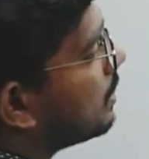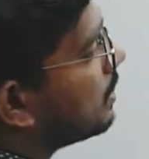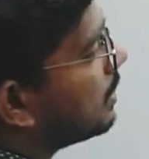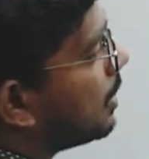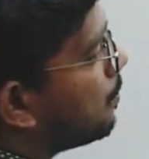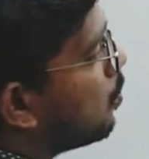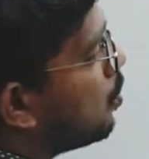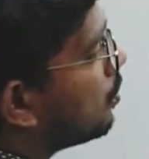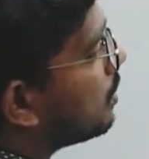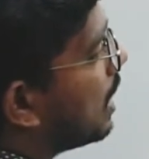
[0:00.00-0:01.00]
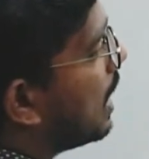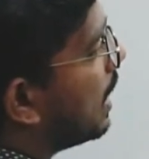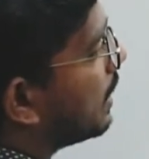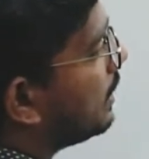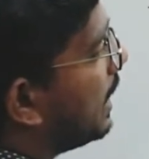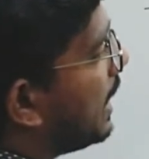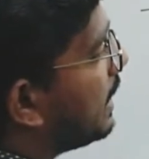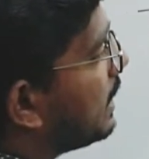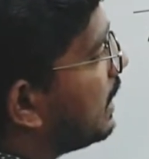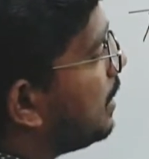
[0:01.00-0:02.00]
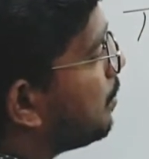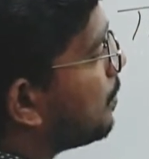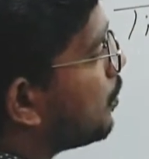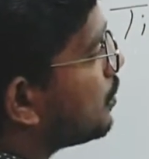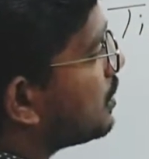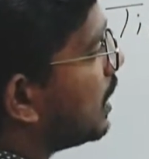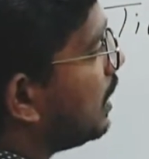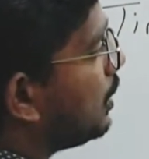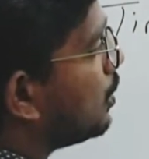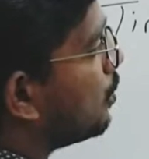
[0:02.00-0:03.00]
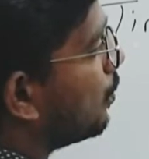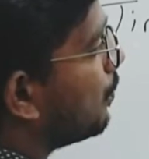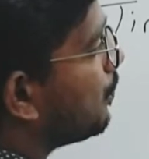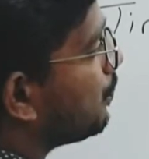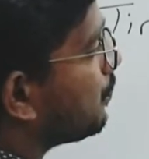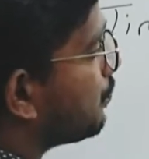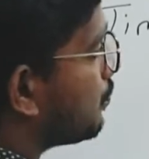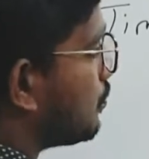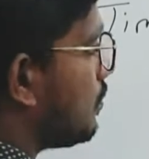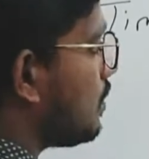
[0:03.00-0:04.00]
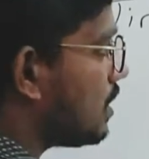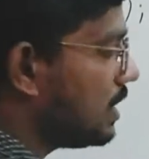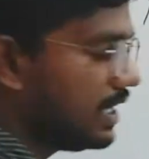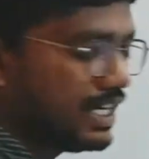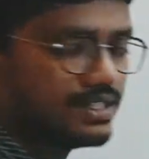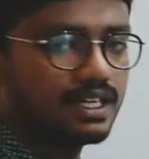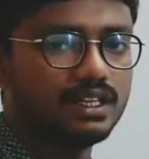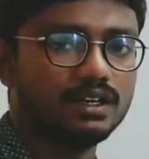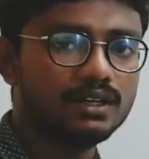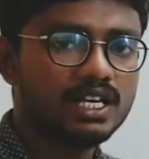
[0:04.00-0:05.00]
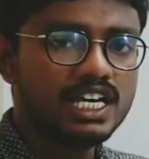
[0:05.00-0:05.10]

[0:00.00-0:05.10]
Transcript: they both are directly proportional to each other.